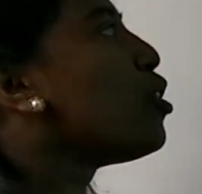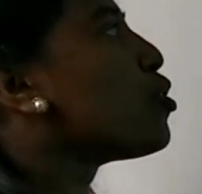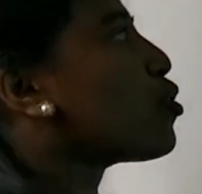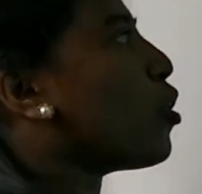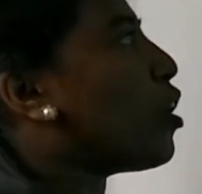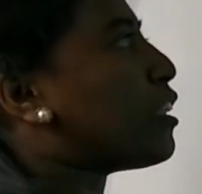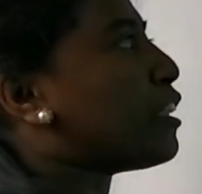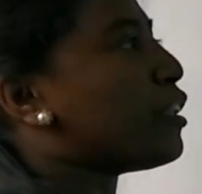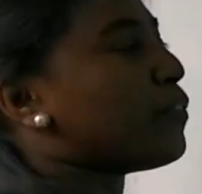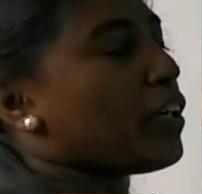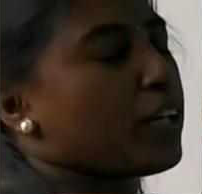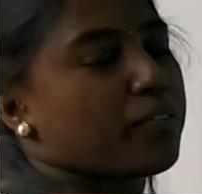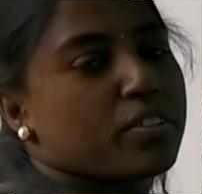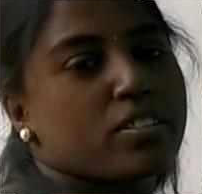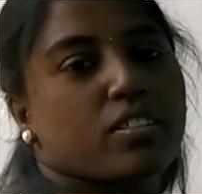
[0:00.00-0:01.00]
So already we
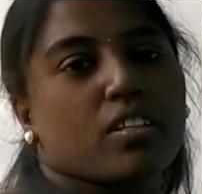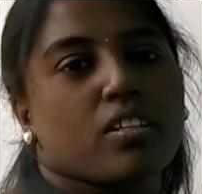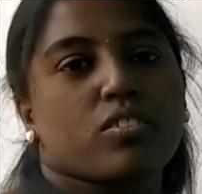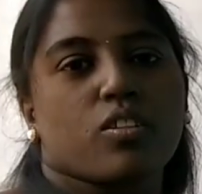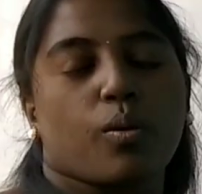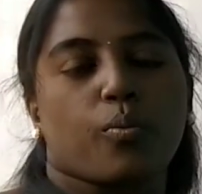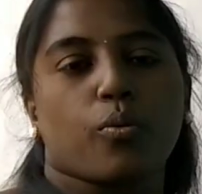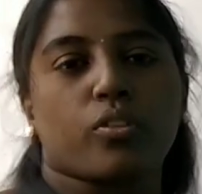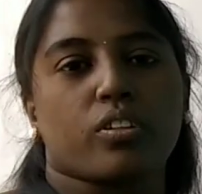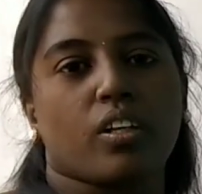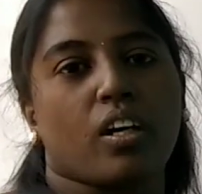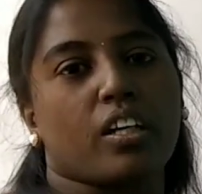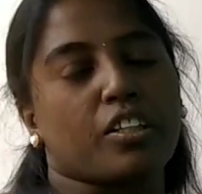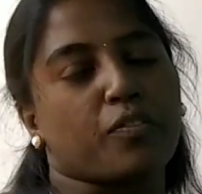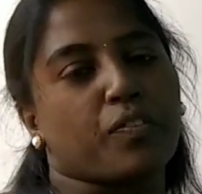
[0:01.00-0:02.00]
have discussed about
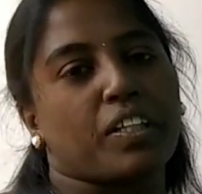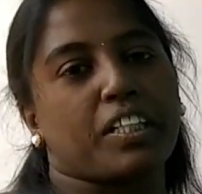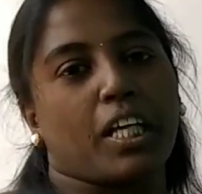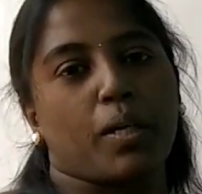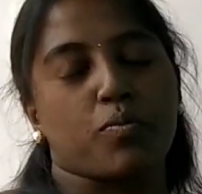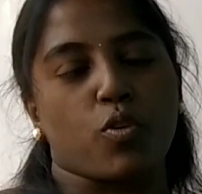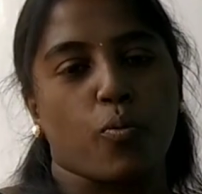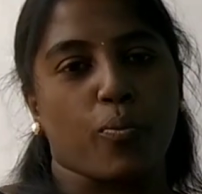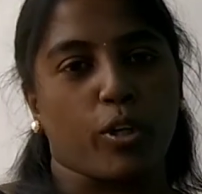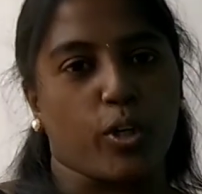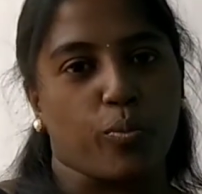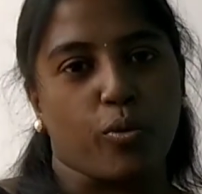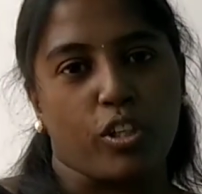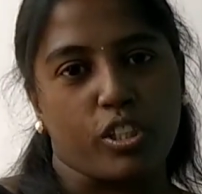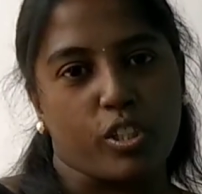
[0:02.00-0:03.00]
the different types of
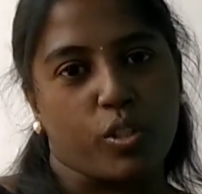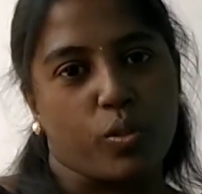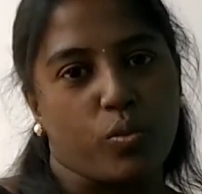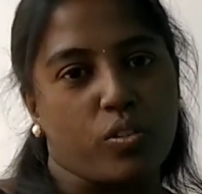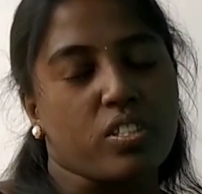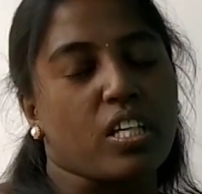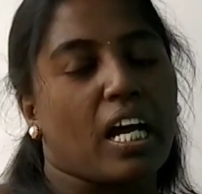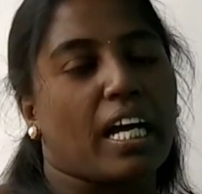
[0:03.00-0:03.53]
biomolecules